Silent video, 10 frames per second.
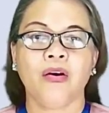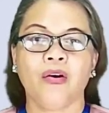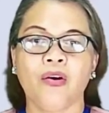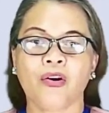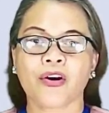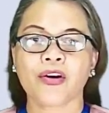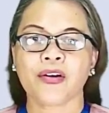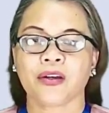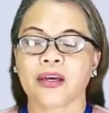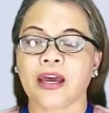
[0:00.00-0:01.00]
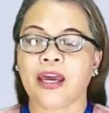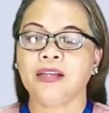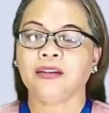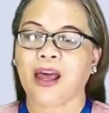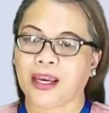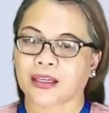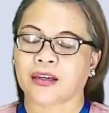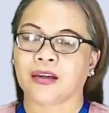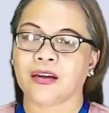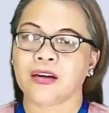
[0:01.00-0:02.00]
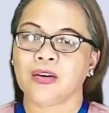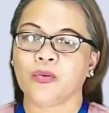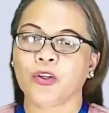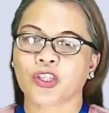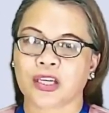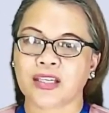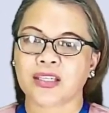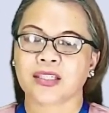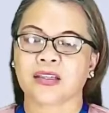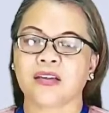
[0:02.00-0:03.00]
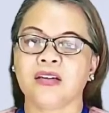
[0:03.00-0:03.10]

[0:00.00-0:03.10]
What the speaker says: or a like, which is